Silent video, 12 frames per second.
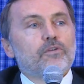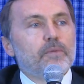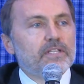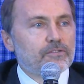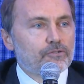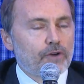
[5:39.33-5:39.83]
be
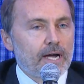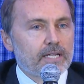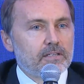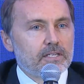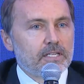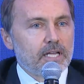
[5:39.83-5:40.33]

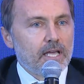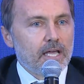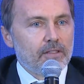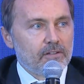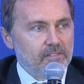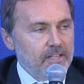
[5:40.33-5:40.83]
distracted
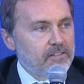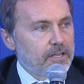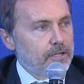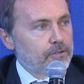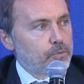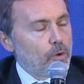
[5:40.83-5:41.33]
in the details.